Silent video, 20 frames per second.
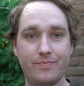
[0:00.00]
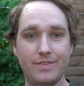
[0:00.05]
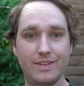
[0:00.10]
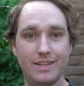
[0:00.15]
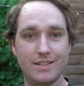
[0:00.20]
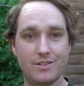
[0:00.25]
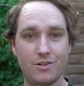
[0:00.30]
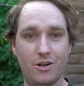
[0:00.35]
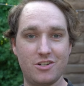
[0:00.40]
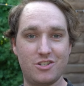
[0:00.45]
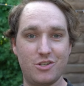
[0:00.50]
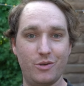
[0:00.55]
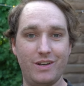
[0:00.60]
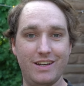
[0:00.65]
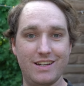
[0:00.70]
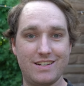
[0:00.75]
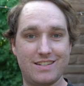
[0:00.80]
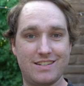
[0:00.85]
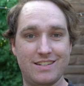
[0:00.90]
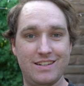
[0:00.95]
is not doing
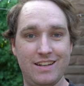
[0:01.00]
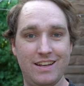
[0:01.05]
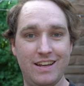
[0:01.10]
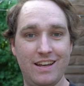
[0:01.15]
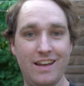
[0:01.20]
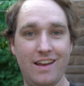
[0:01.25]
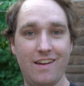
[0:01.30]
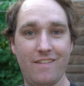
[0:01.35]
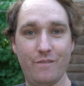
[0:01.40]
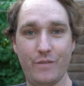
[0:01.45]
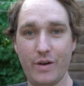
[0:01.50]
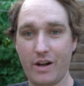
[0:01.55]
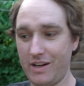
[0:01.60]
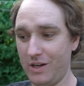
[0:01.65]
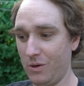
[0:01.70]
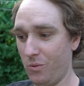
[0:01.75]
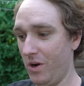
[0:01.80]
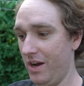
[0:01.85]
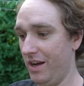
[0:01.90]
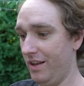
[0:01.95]
it
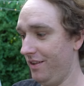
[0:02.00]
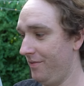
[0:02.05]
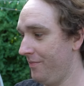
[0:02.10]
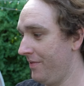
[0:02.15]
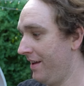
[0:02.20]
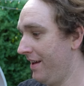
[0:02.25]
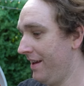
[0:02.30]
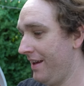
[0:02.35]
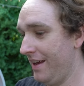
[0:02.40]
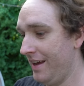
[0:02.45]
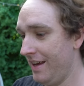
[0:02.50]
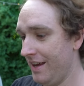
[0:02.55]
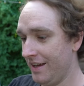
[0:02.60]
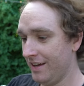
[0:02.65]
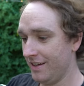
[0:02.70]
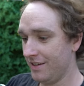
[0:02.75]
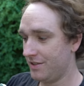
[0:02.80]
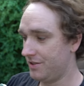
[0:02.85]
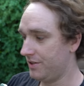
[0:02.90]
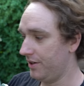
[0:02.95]
very well.
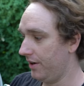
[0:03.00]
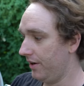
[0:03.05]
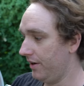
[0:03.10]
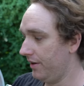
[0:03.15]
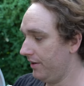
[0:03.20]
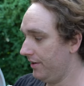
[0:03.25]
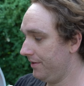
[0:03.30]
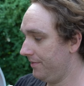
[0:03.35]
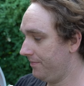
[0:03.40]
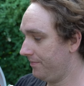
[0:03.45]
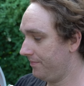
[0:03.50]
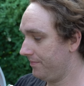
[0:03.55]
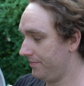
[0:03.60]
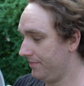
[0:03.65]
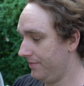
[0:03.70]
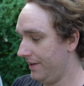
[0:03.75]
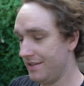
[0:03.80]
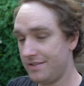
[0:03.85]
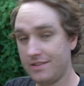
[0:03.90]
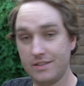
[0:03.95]
So
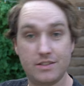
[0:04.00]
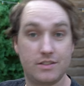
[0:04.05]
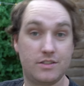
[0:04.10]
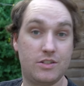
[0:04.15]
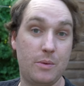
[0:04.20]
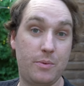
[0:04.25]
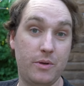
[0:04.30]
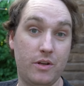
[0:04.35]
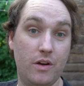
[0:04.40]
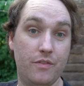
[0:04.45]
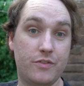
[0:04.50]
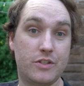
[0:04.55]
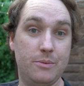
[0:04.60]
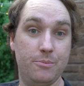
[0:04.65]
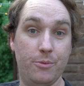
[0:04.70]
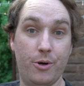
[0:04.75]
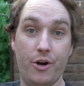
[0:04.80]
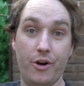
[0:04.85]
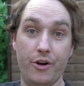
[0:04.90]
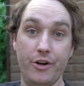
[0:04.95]
this is shipping off
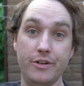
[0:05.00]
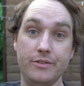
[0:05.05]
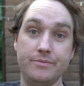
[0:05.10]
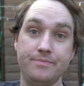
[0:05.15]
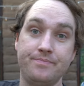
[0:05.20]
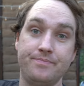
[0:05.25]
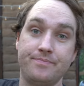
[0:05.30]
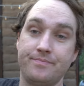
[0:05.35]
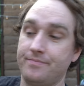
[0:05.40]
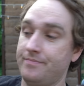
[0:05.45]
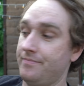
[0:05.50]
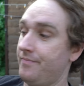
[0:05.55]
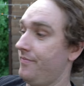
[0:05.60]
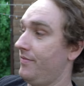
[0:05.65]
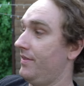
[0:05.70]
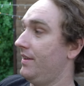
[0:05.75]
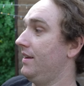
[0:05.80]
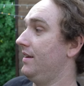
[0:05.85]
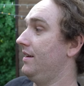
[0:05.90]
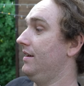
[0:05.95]
tomorrow
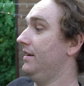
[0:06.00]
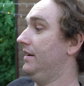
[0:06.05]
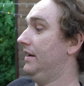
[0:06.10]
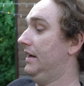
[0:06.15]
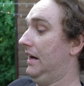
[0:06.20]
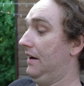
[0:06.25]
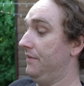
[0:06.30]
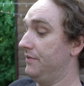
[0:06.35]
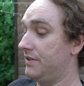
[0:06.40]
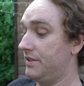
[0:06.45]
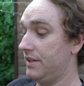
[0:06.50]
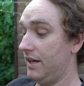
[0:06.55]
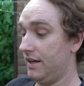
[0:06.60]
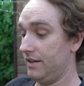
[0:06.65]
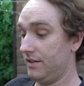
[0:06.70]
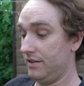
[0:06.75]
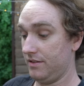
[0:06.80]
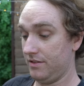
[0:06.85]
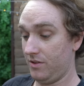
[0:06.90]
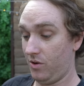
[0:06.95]
uh,
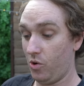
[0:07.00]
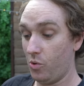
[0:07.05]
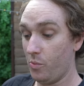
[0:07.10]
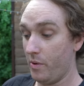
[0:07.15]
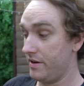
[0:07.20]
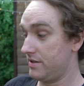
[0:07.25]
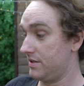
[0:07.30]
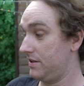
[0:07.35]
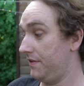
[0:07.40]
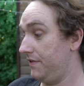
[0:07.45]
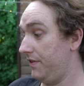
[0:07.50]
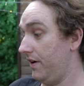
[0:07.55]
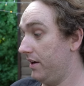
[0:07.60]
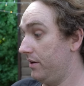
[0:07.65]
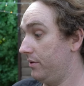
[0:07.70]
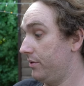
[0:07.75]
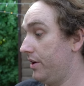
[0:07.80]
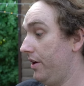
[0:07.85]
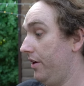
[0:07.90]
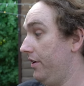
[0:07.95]
done almost the
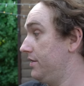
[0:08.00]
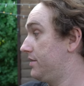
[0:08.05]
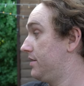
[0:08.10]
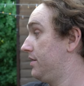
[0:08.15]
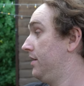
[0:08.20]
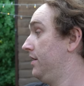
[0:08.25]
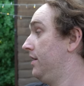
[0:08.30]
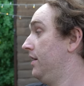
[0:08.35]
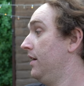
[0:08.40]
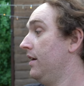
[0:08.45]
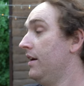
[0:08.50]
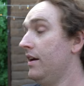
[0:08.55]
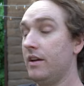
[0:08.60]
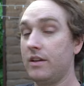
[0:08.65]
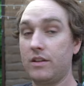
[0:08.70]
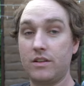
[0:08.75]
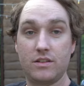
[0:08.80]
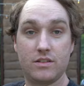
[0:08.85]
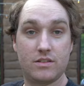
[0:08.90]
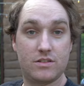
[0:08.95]
final coat,
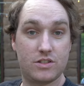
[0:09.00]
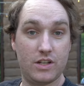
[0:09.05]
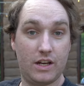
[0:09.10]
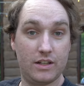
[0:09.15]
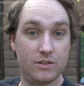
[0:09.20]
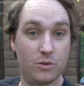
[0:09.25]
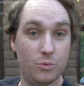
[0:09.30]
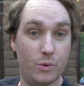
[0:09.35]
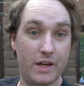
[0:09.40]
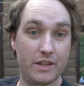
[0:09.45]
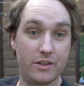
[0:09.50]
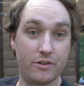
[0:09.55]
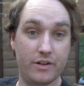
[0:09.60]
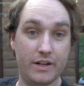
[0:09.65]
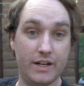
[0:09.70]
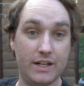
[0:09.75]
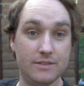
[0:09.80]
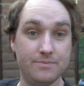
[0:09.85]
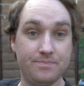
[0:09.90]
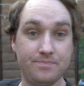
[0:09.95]
done the
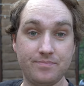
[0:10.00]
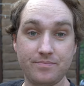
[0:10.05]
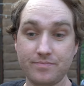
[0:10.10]
weathering.